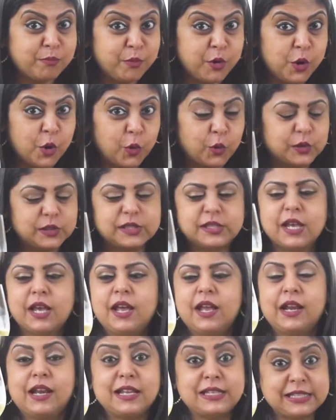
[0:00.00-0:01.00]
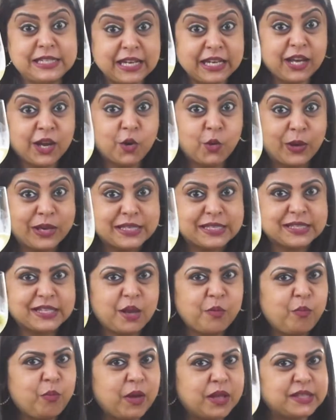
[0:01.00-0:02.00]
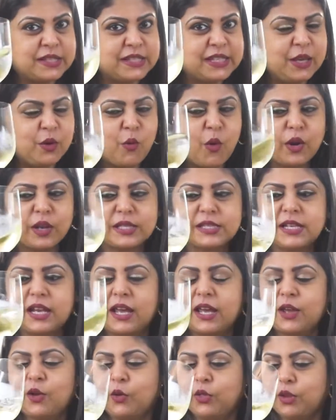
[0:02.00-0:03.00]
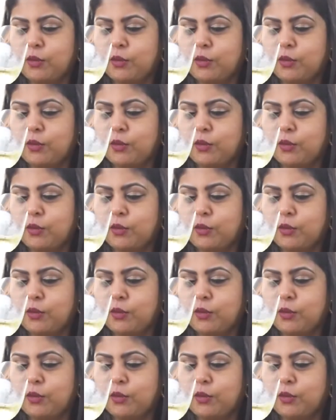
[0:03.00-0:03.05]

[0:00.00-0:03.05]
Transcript: nose. Let's take a quick sip and see what it's like on the